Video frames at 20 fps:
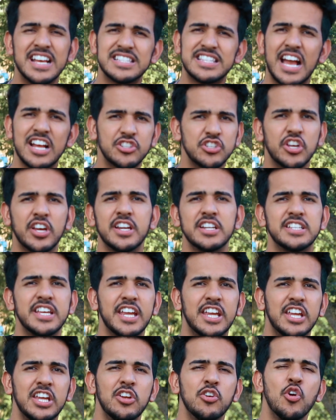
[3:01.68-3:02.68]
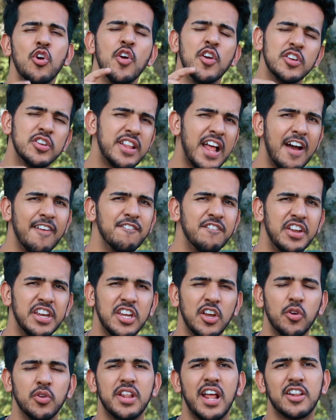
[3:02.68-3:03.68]
It's actually going to take you to that
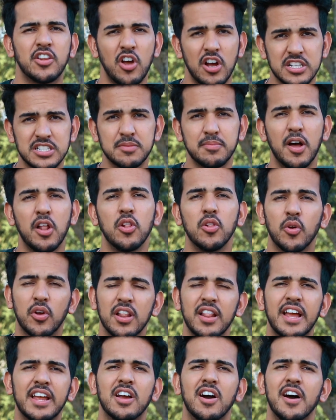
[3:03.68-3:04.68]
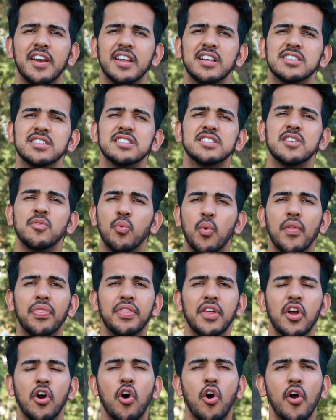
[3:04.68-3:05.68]
video that talks about lookalike audiences and what
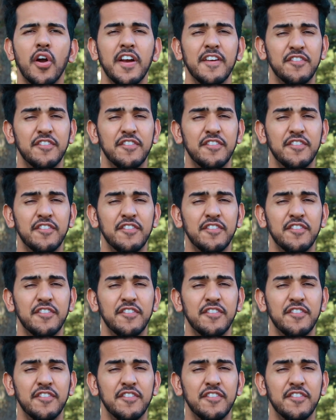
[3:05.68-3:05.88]
they are.